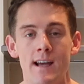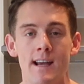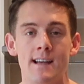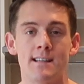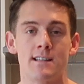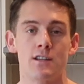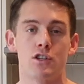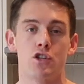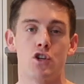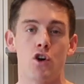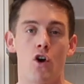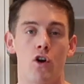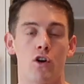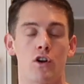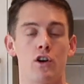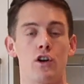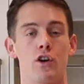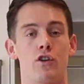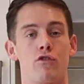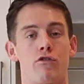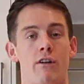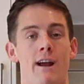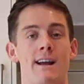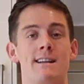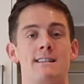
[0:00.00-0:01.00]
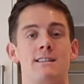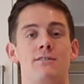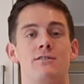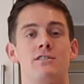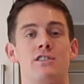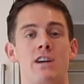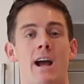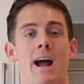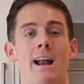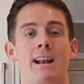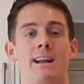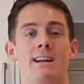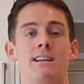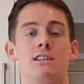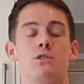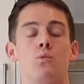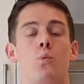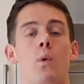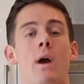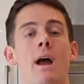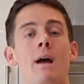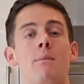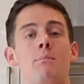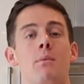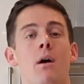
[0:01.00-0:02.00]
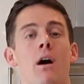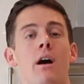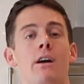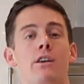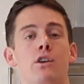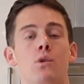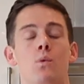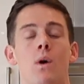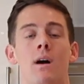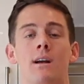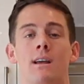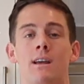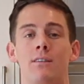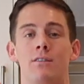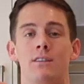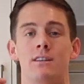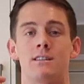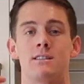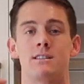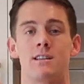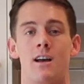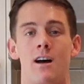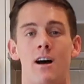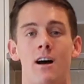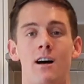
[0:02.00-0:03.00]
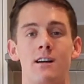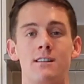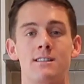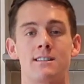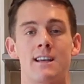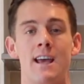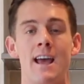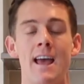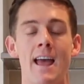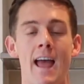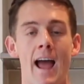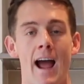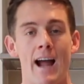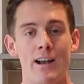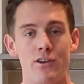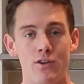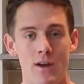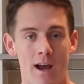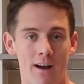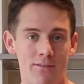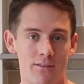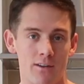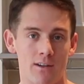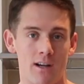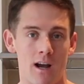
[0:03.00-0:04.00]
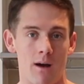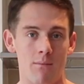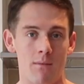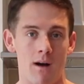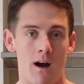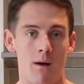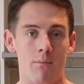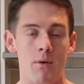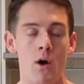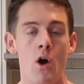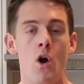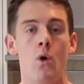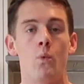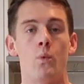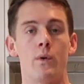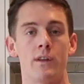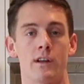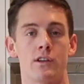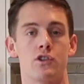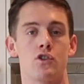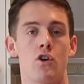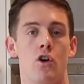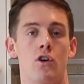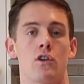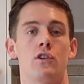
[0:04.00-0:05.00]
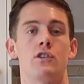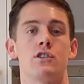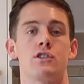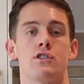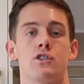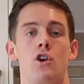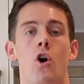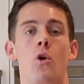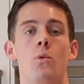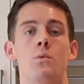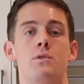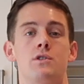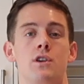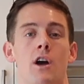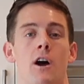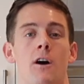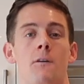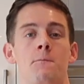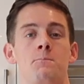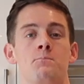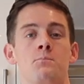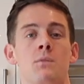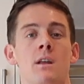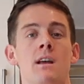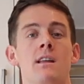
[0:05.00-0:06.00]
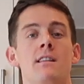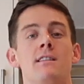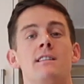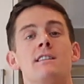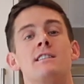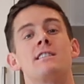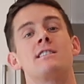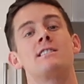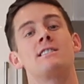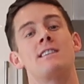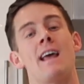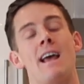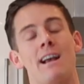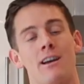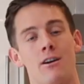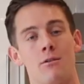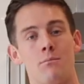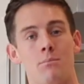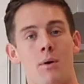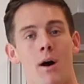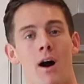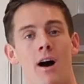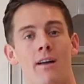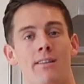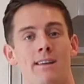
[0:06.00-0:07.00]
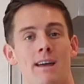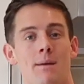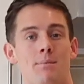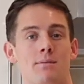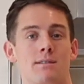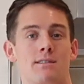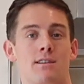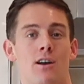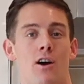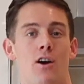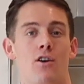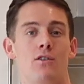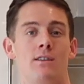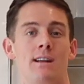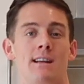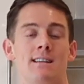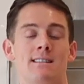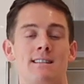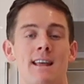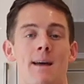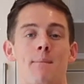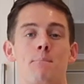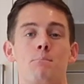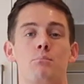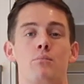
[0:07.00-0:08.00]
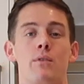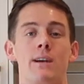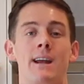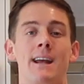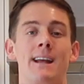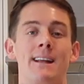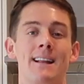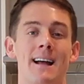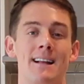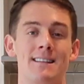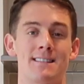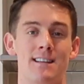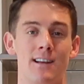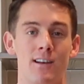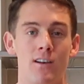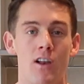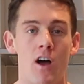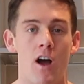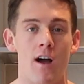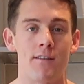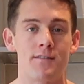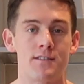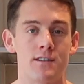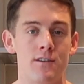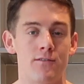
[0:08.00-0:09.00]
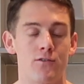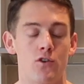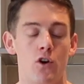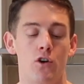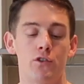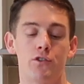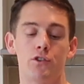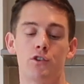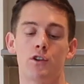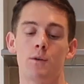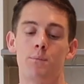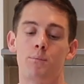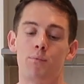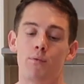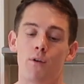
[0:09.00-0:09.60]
is a chocolate creative challenge whereby you are given a task and you have to come up with a chocolate sculpture. The second part of the episode is then bringing that to life. So you've got to do the